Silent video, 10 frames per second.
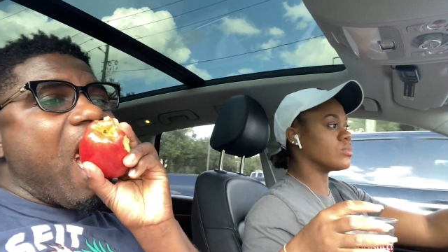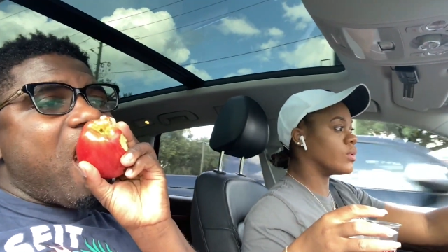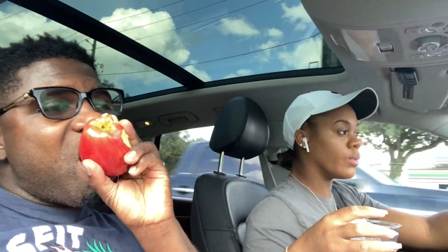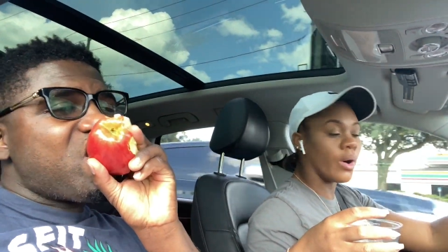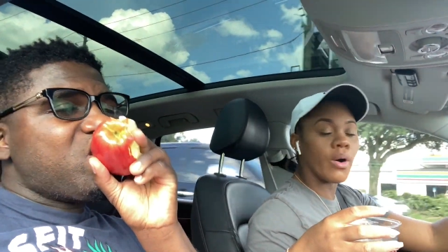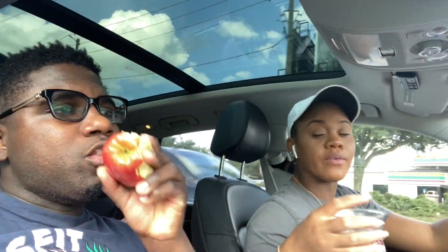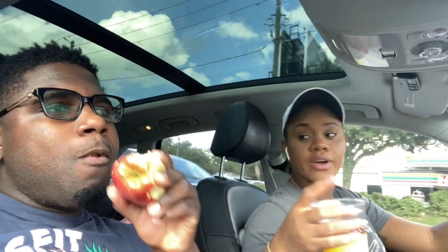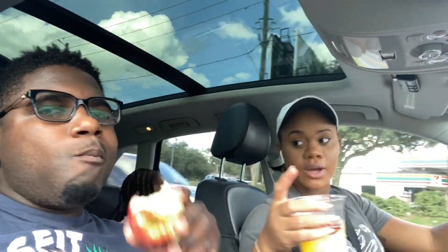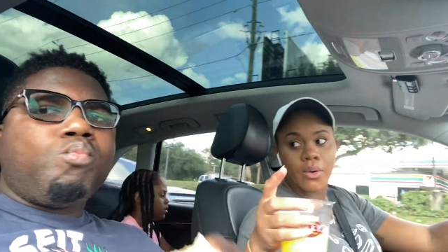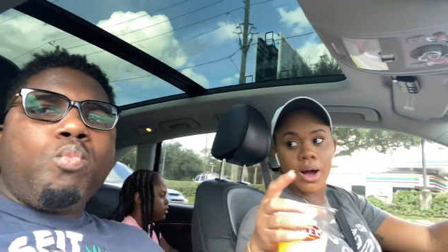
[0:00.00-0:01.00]
Speaker 1: However
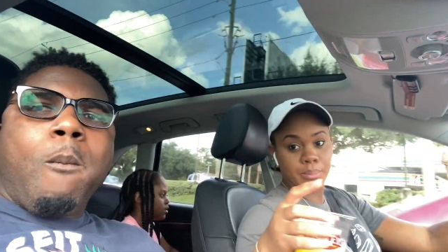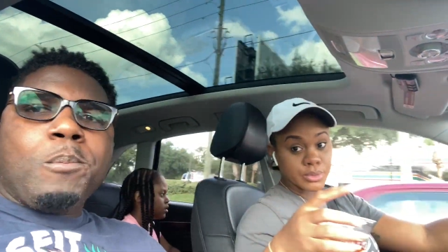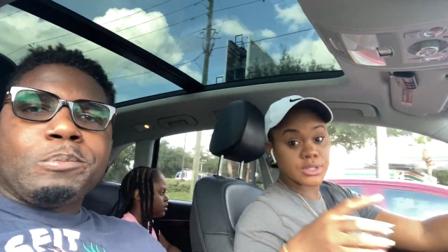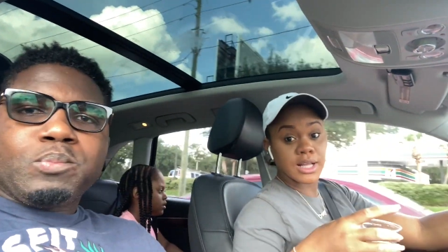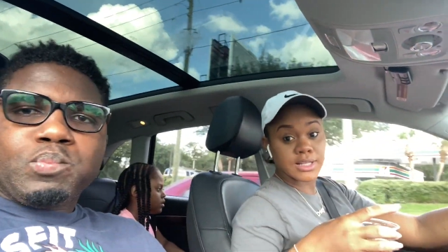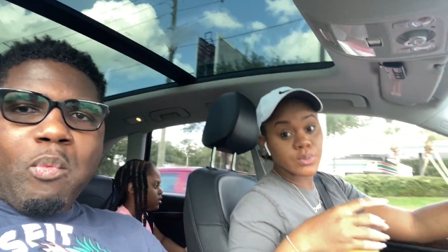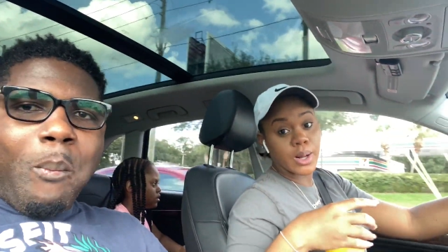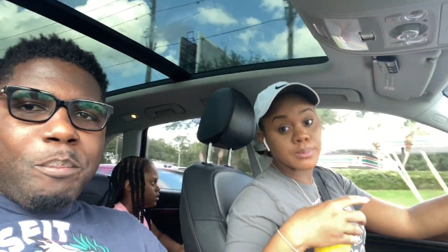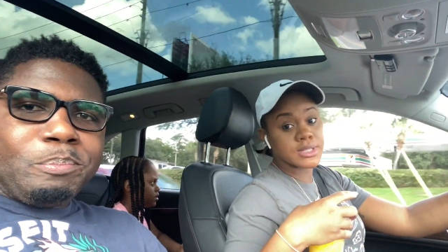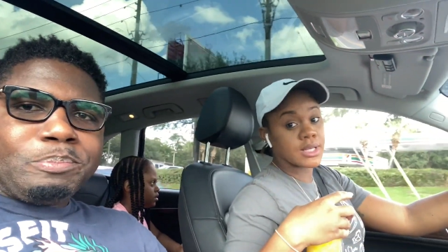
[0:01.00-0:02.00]
you want put it, that's what
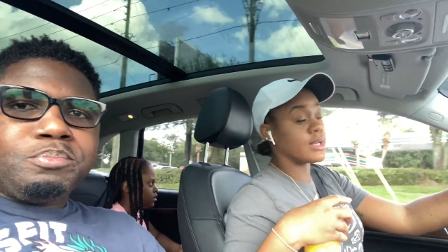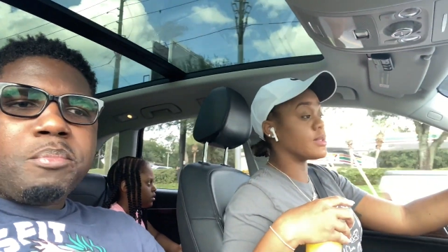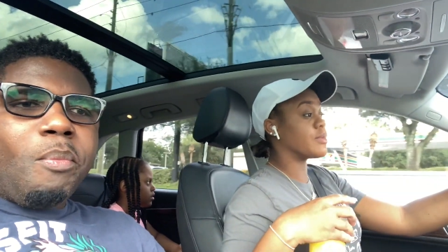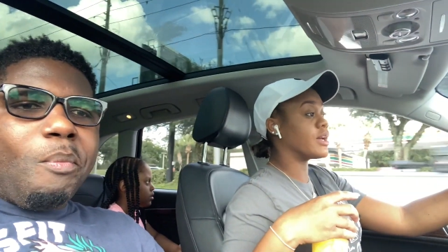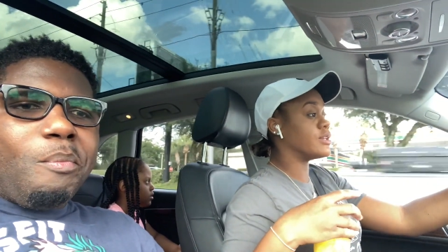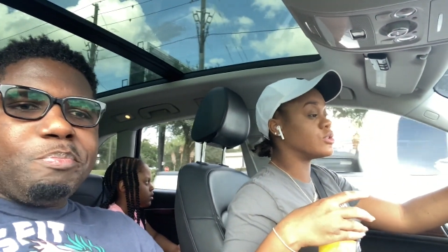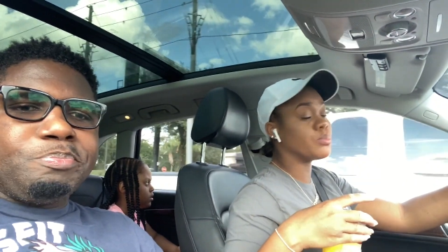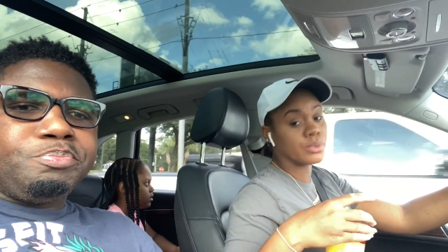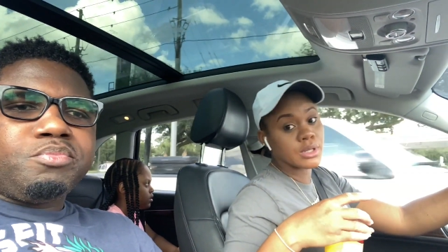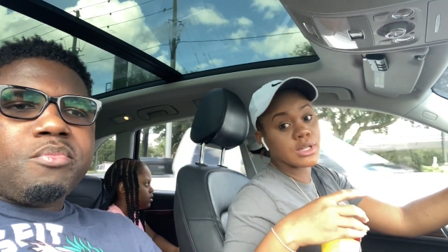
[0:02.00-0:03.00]
I'm saying. Because you are
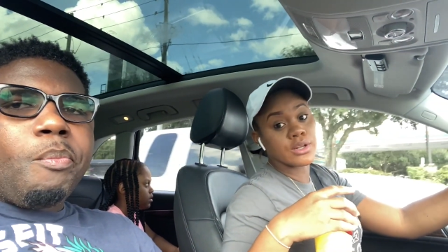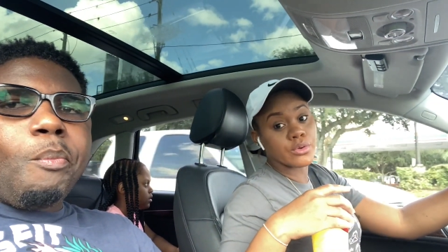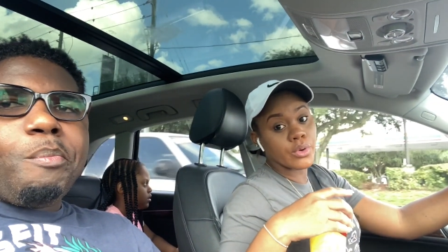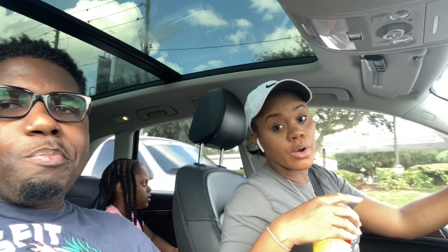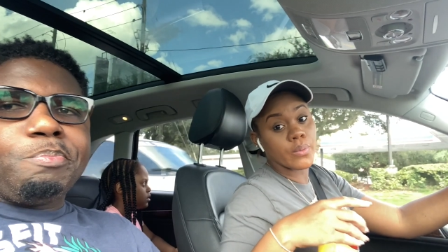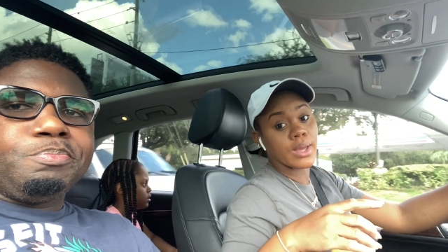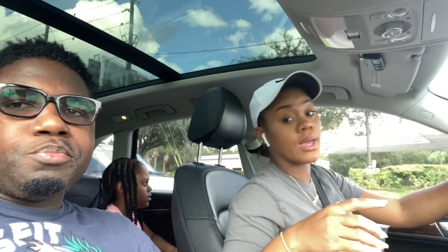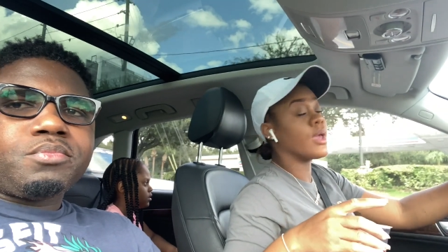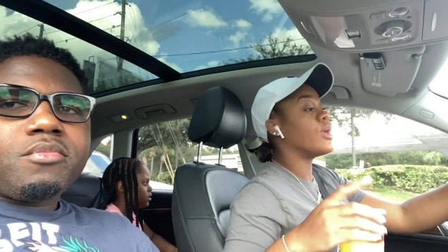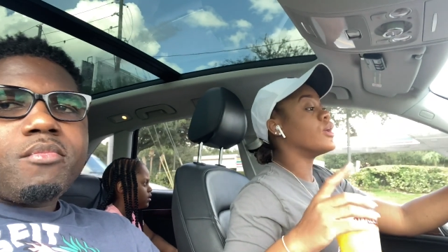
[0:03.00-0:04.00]
putting it the wrong way.
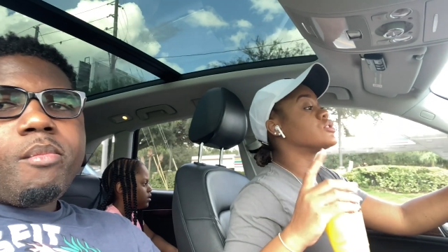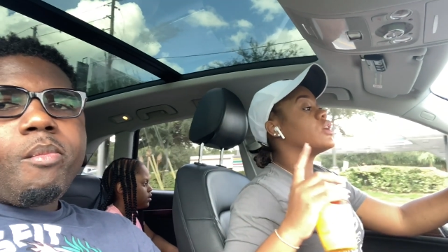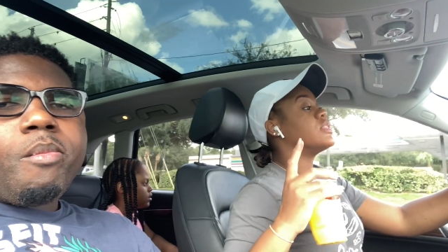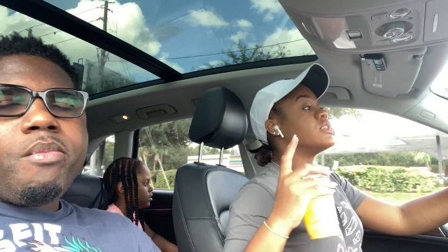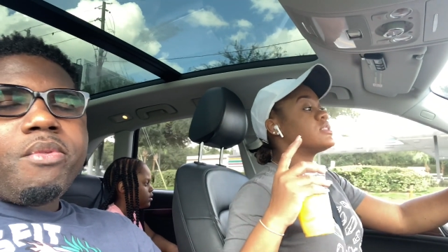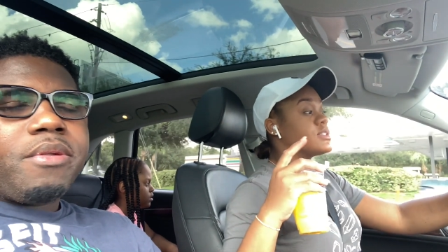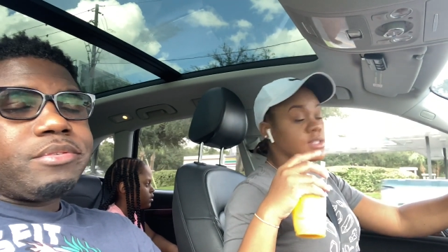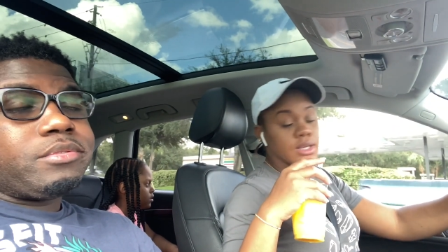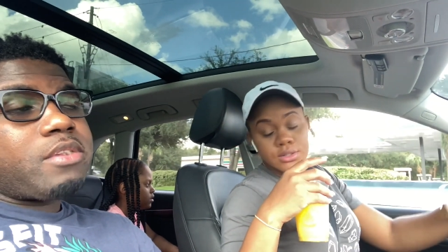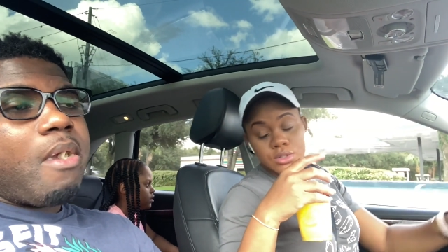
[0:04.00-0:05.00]
So this is
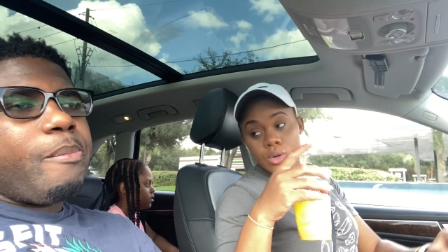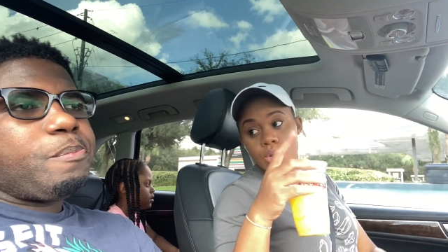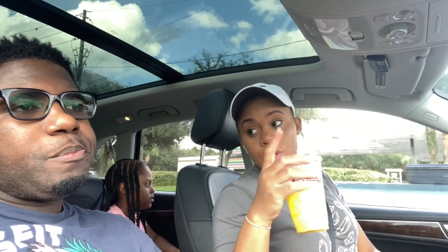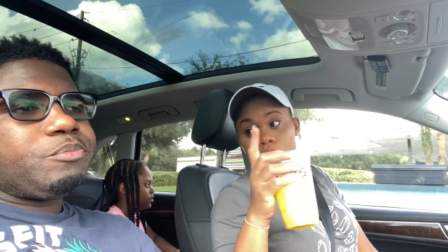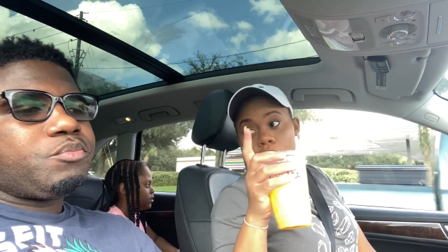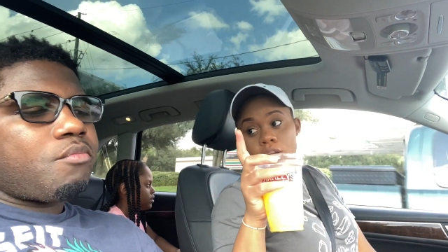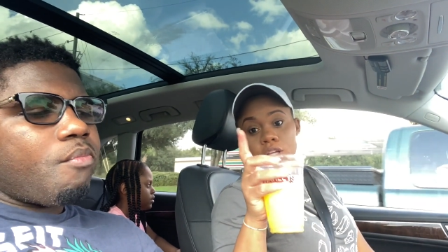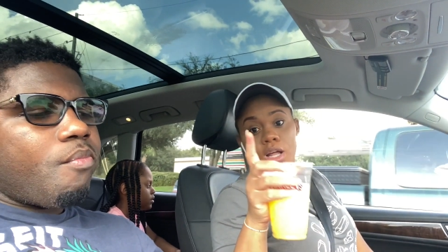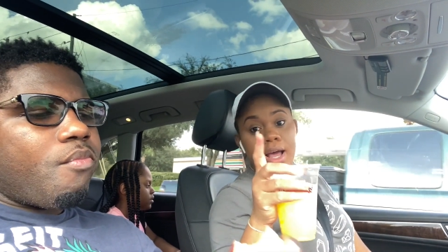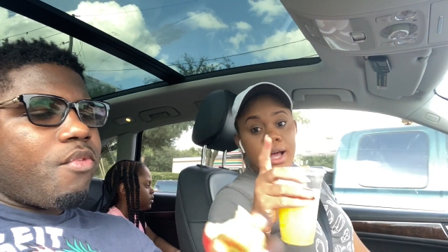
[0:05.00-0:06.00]
it. Your your
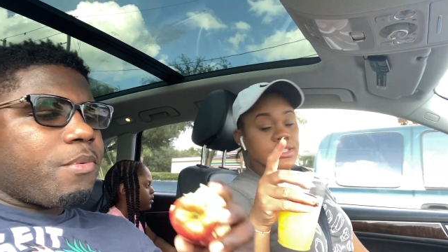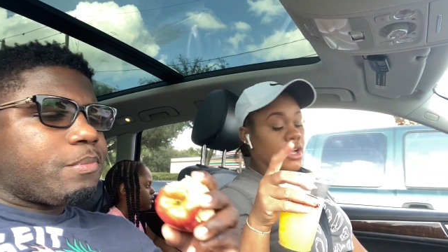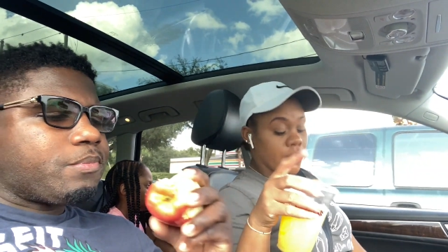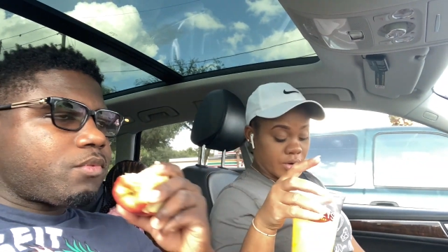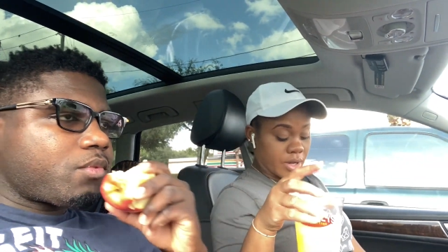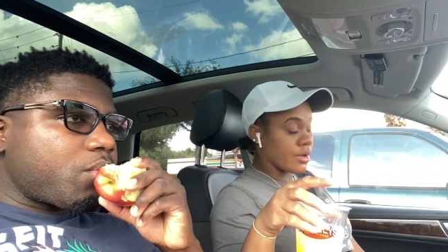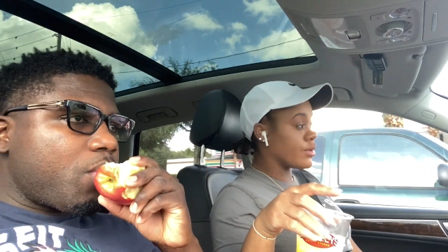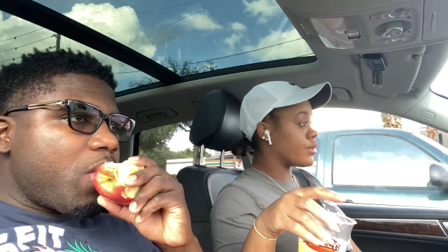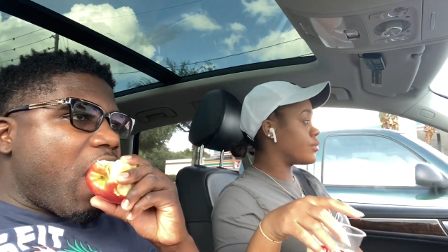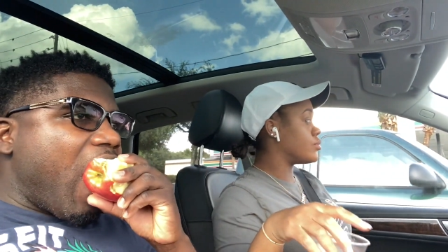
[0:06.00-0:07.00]
last earring.
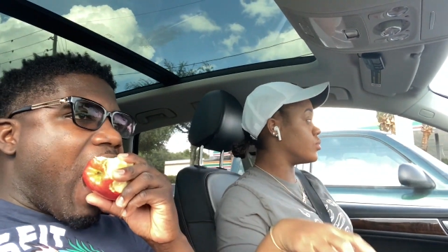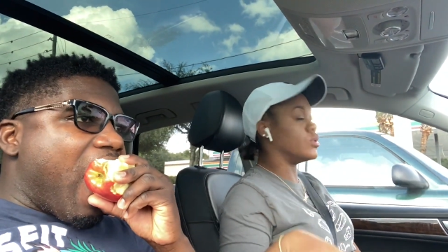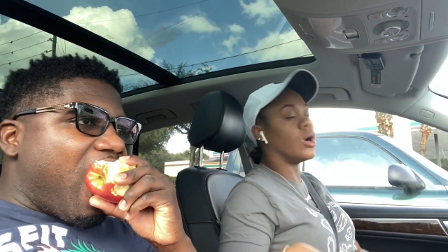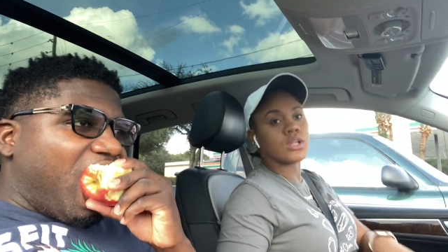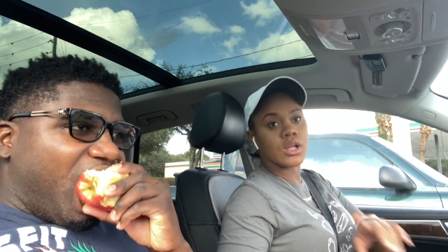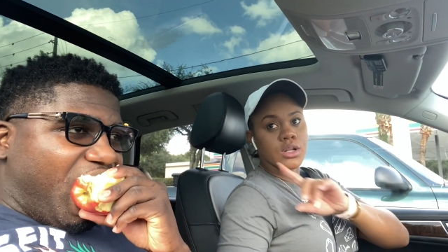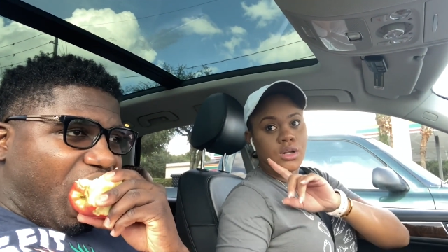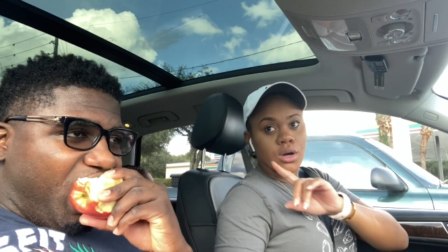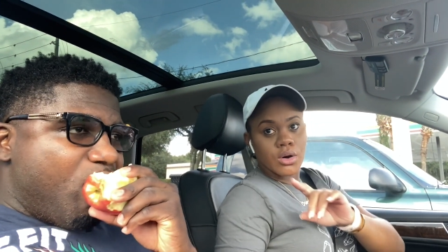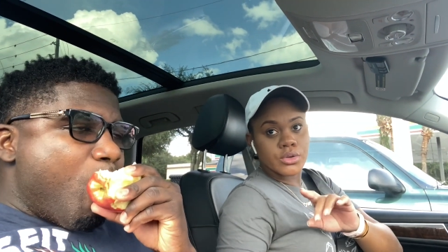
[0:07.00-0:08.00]
No, no, no,
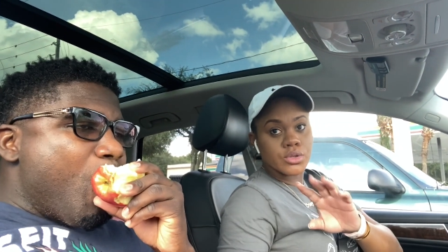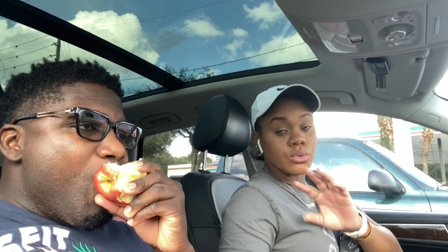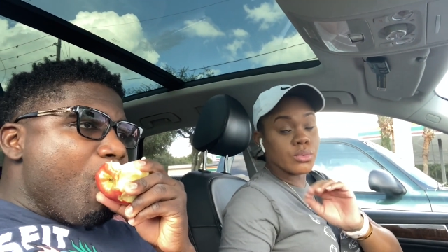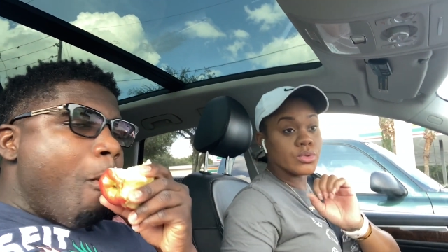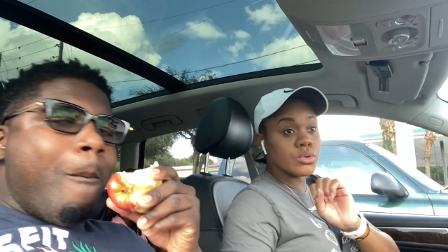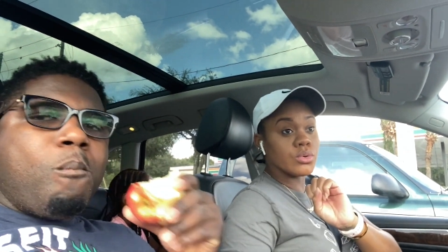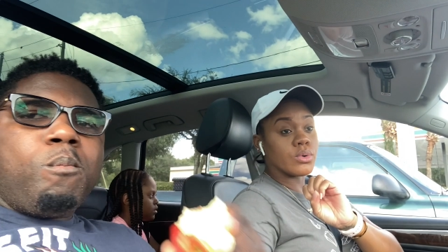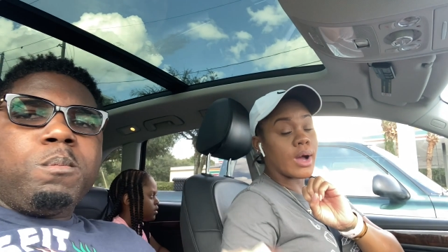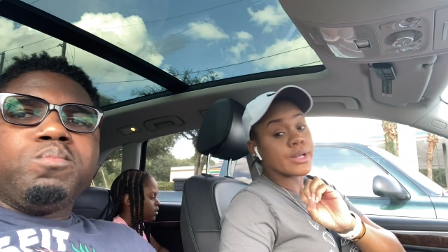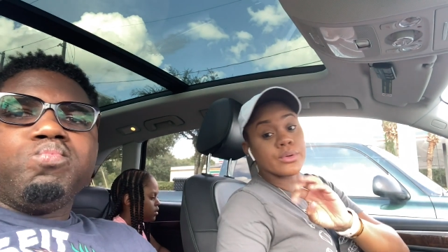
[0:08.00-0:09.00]
no. You you
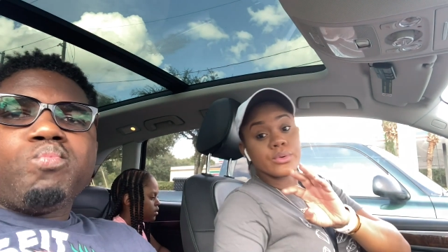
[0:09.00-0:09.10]
I don't know